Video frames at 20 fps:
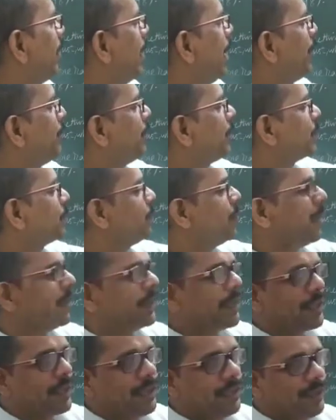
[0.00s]
I was
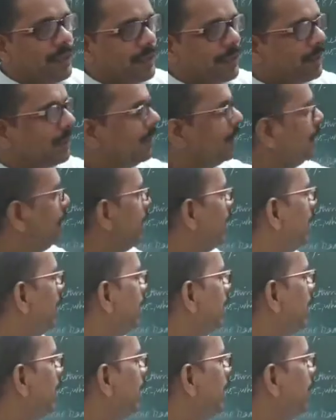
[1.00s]
wondering
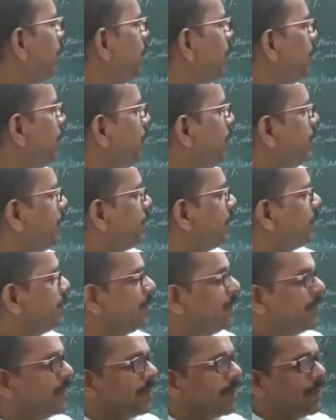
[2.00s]
if you'd
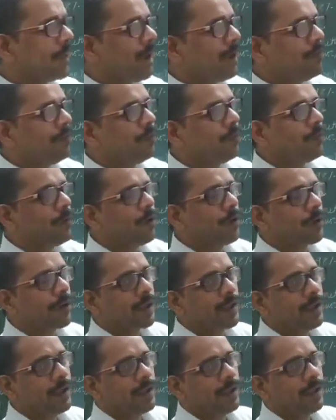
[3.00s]
come
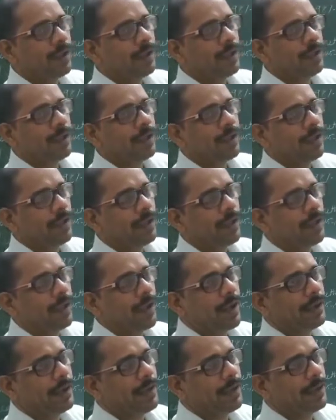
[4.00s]
for
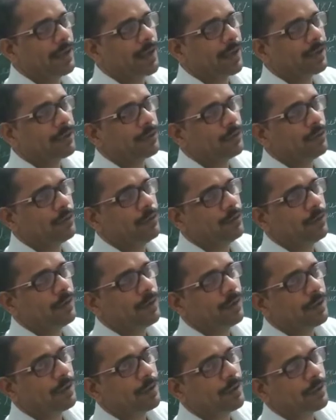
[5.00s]
a dinner
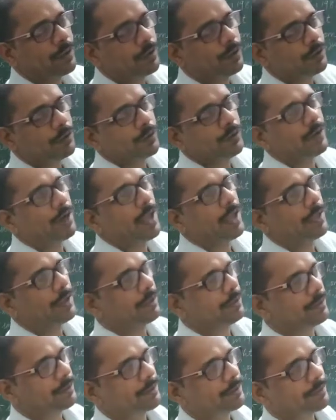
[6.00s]

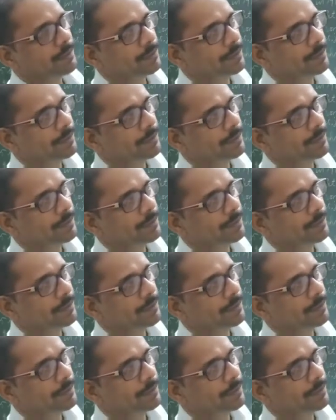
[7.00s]
tonight.